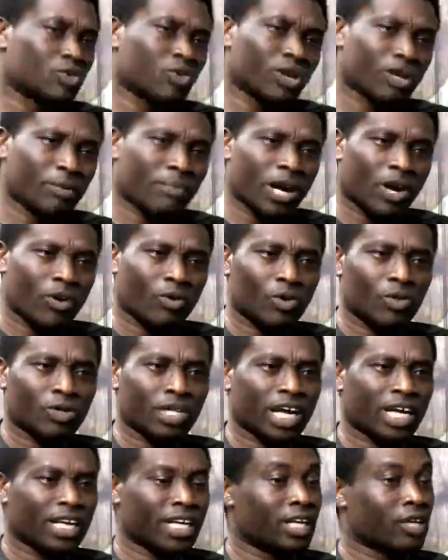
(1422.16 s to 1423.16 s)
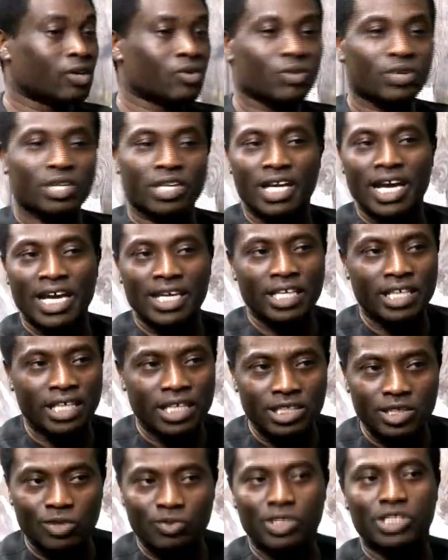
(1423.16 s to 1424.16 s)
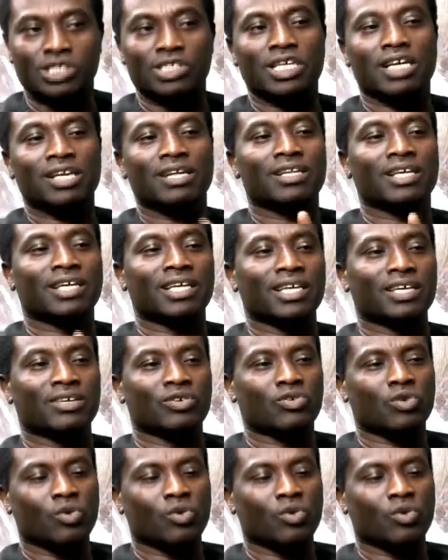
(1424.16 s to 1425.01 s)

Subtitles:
we talk about all that, including education, which is another E.